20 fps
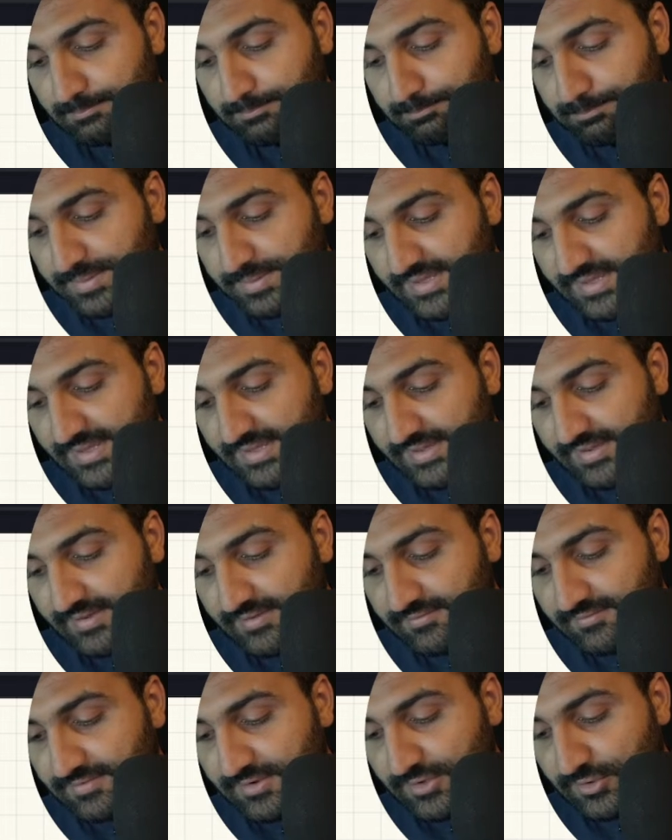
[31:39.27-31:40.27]
B
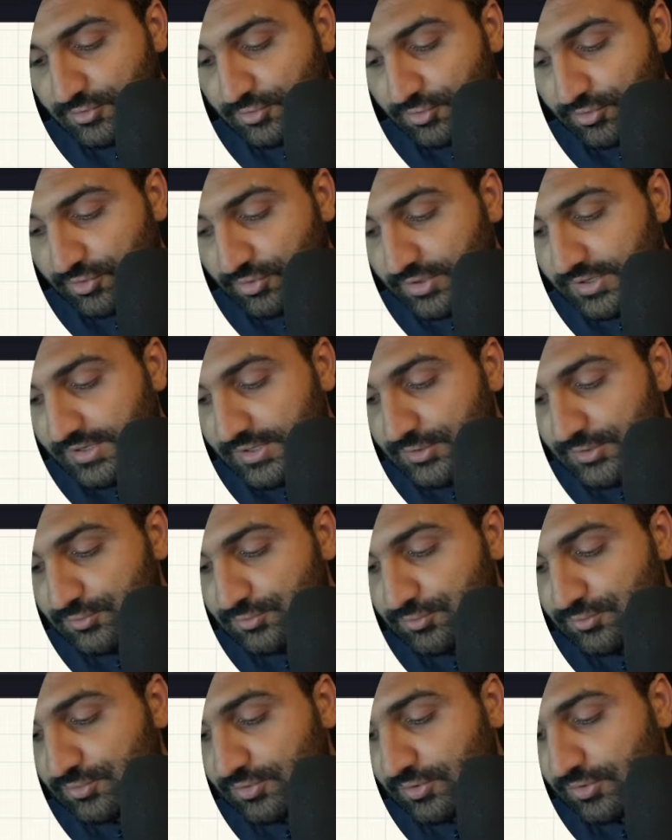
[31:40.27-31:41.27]
will go
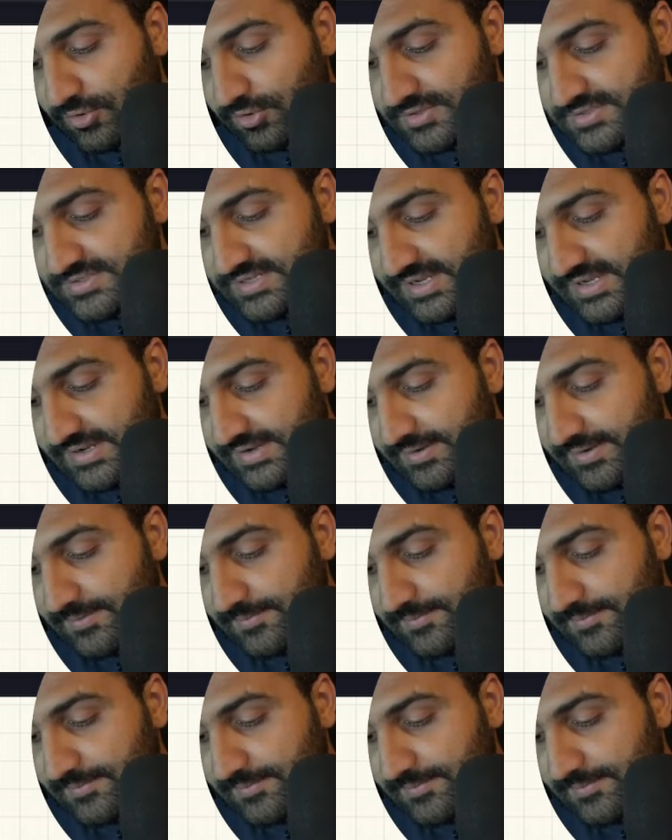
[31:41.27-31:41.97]
into call stack